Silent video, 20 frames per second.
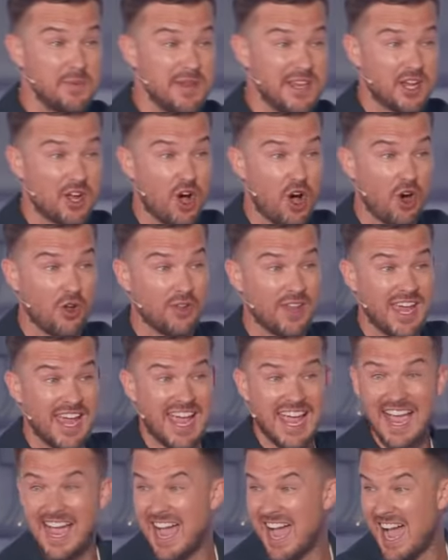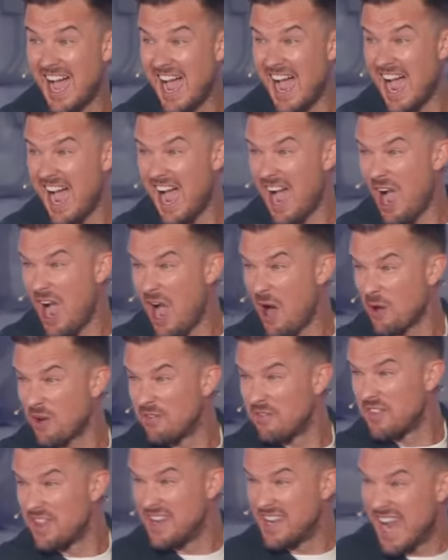to be called out
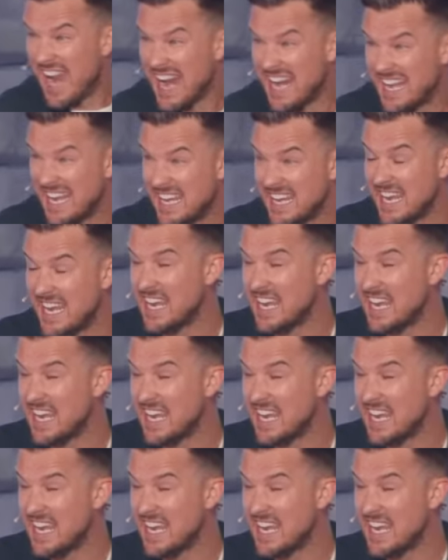of the night and